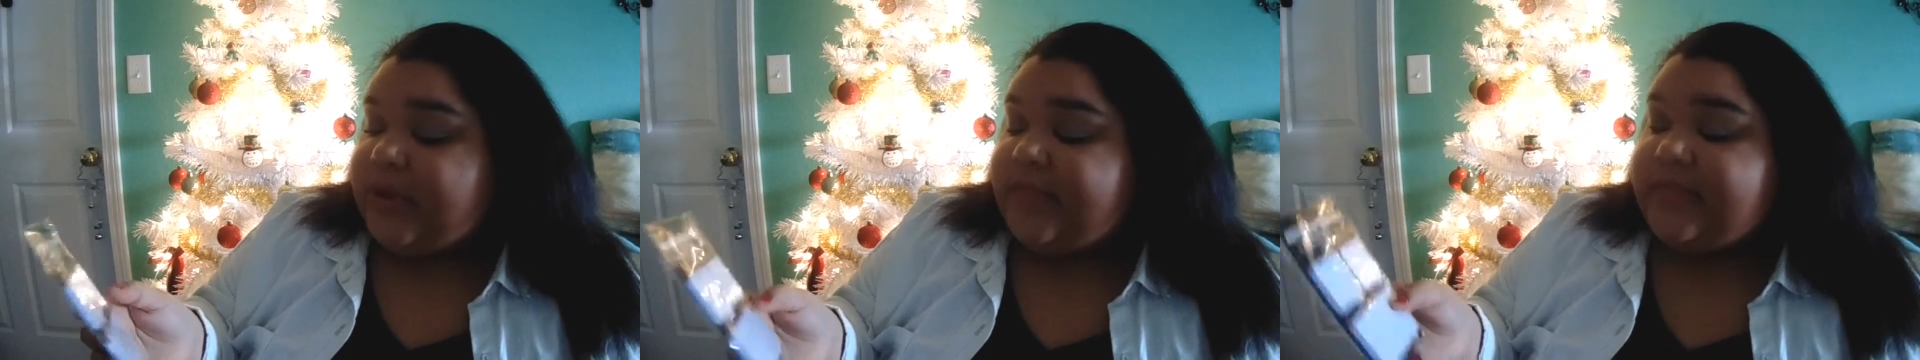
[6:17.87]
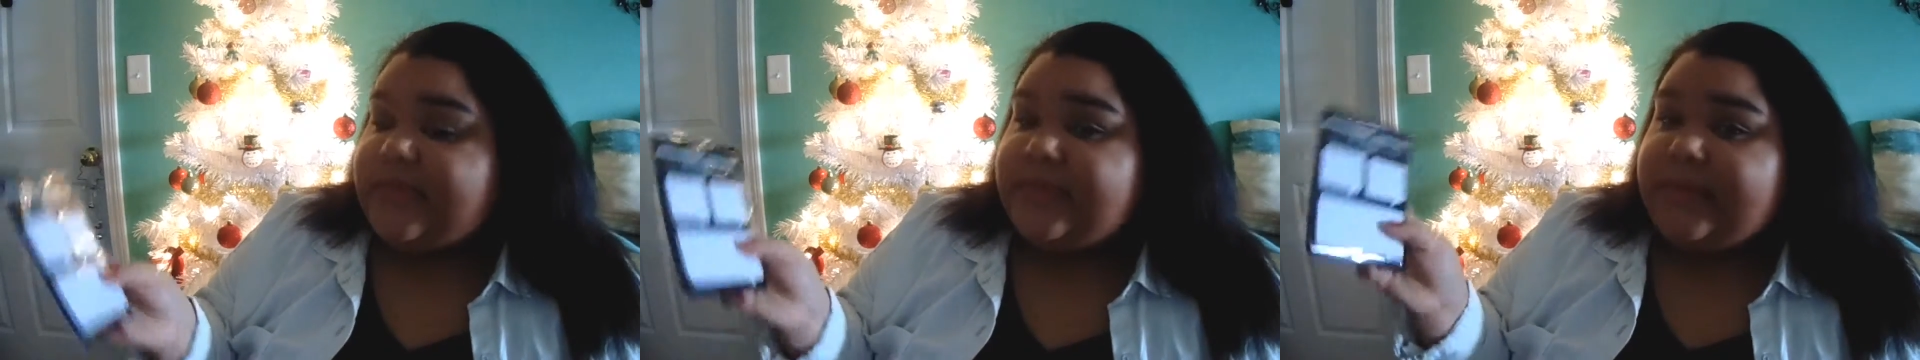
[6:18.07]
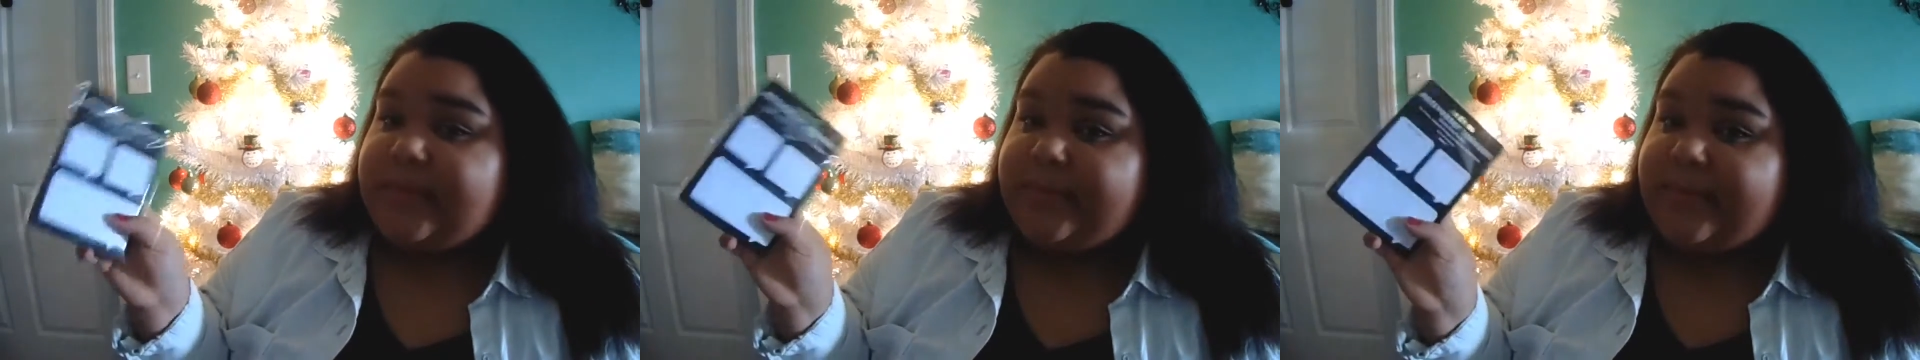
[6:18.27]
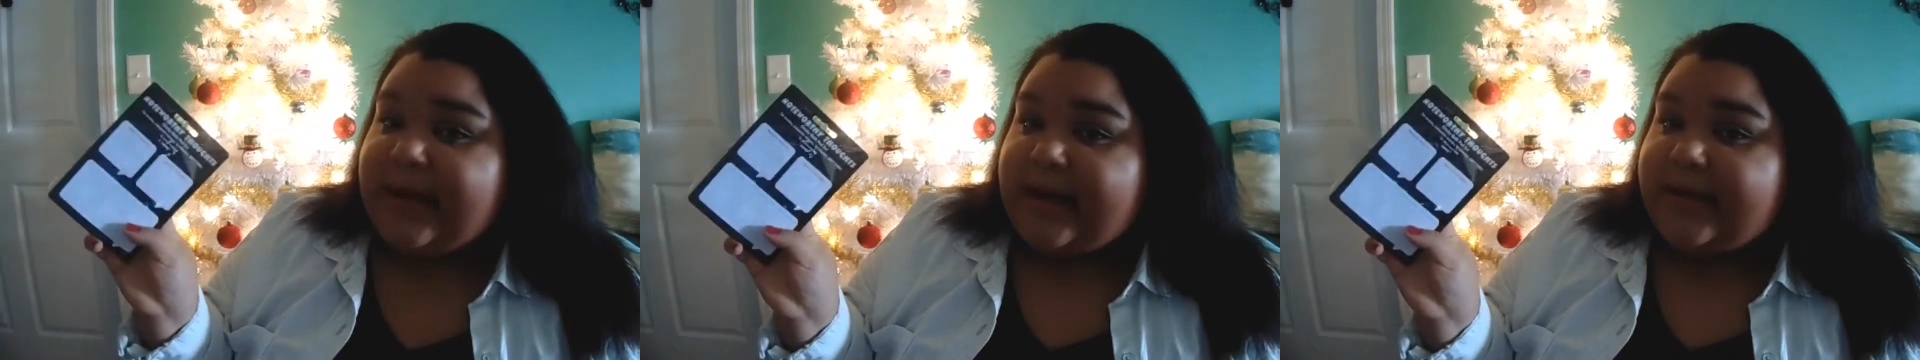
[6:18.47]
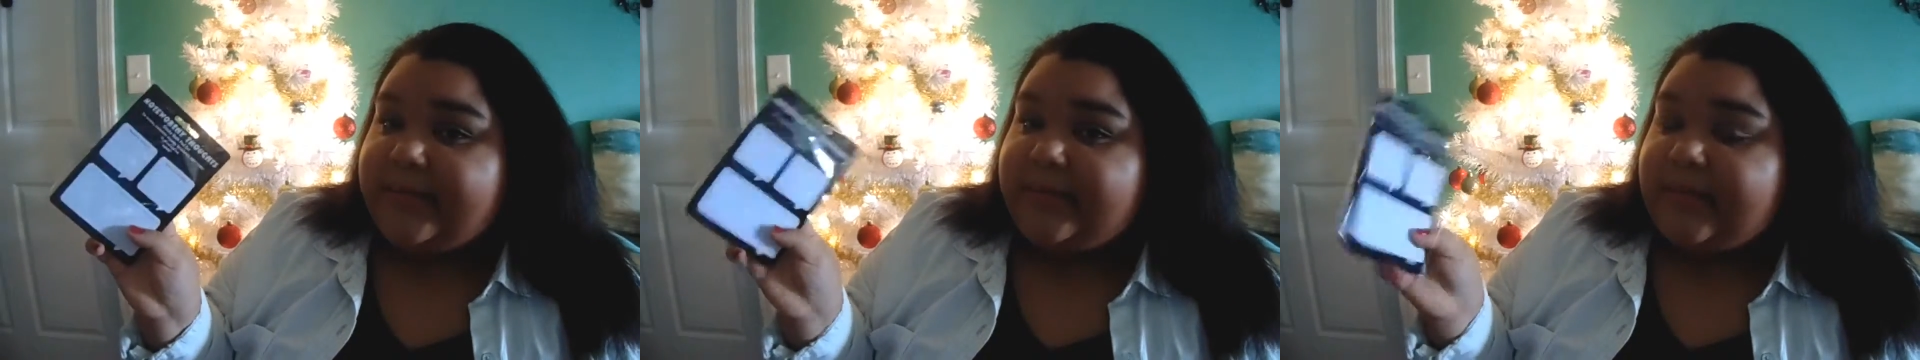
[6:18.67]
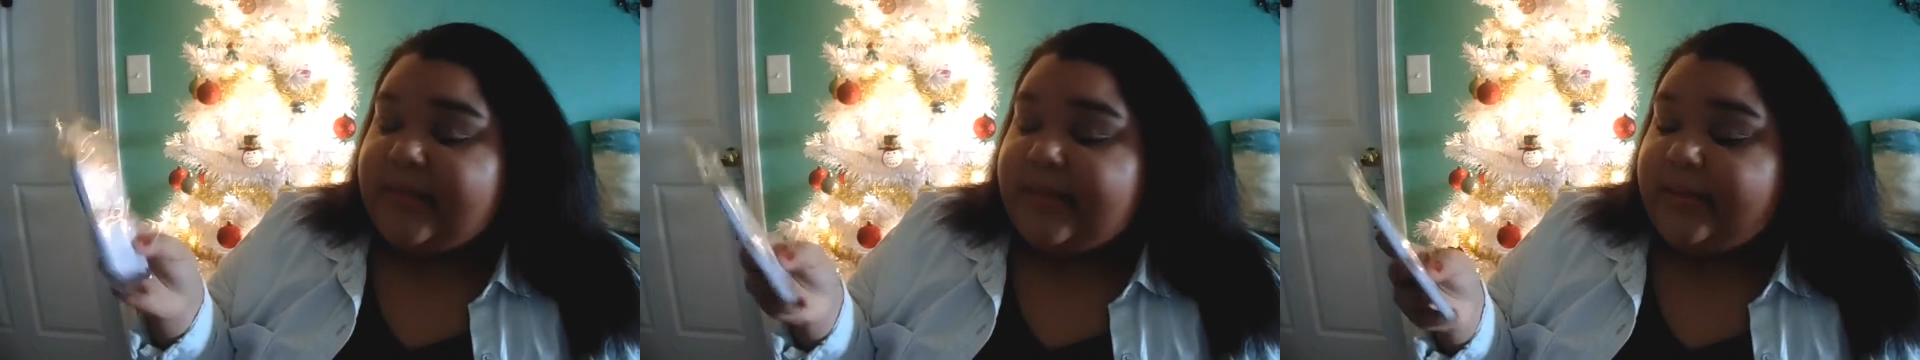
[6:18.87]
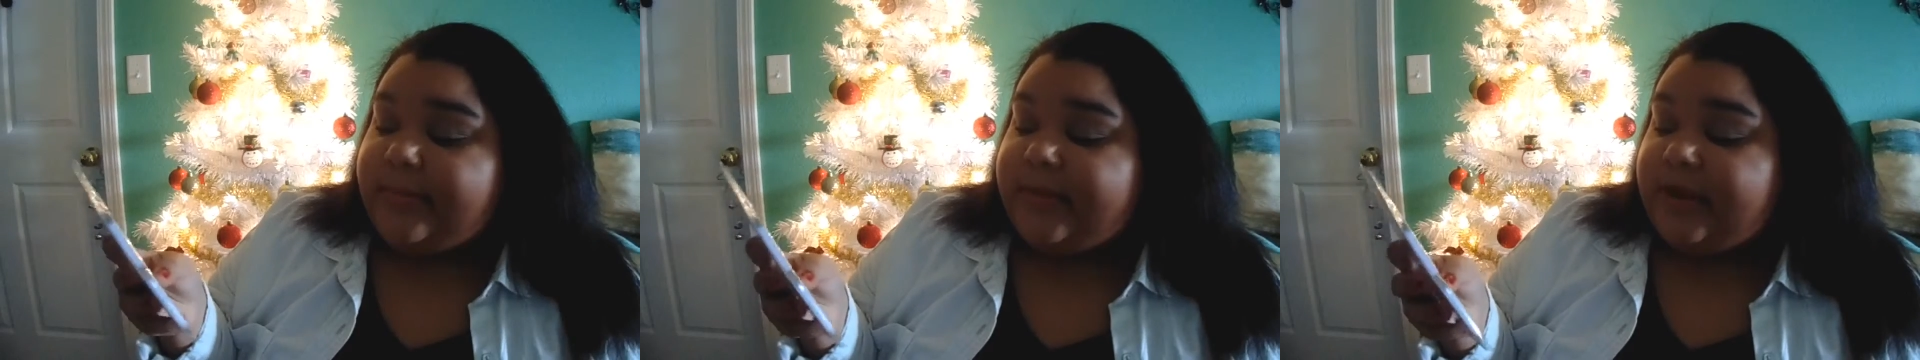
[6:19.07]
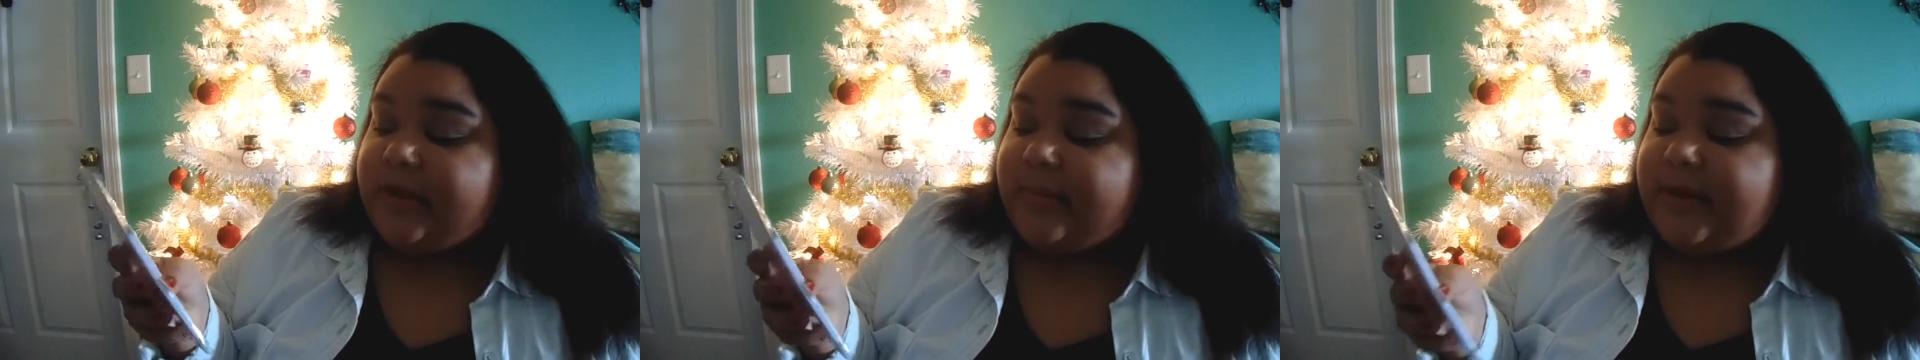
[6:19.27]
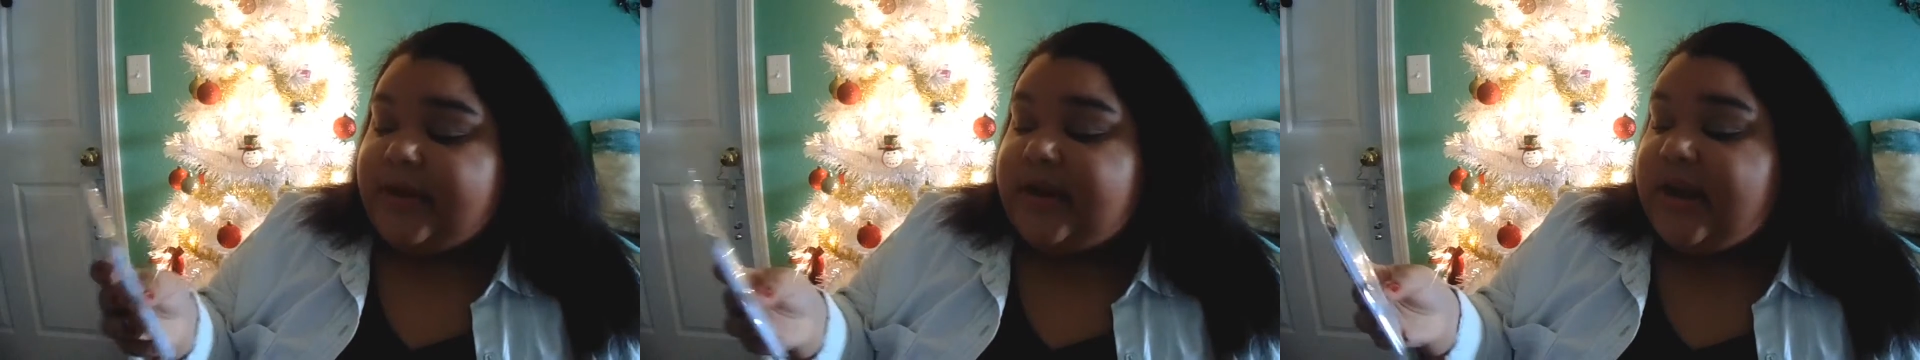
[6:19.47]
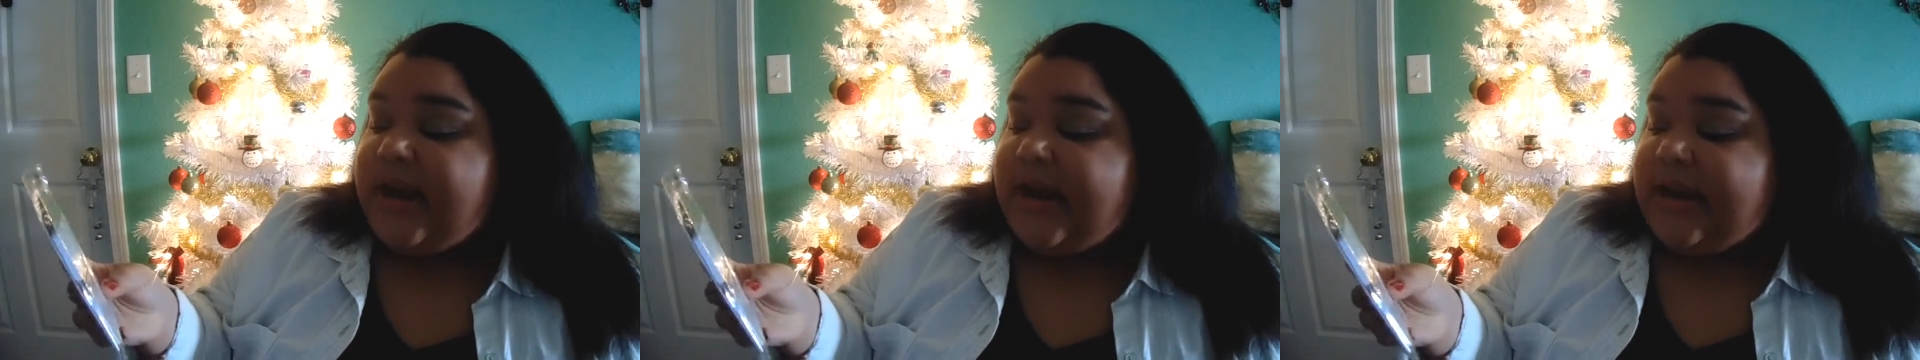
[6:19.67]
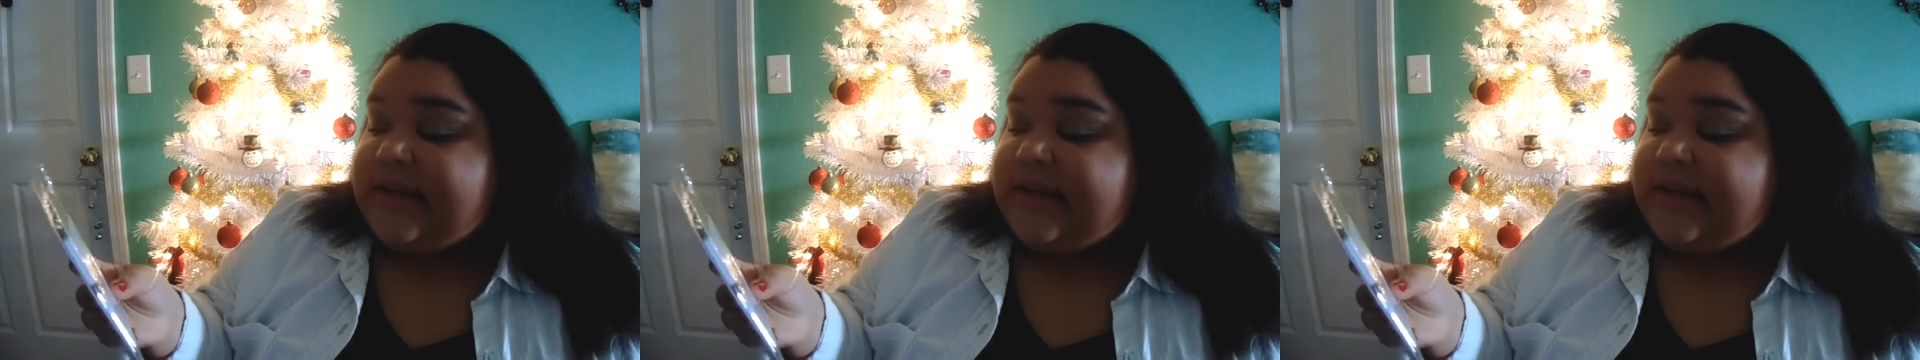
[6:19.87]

And then the bottom, like bigger one,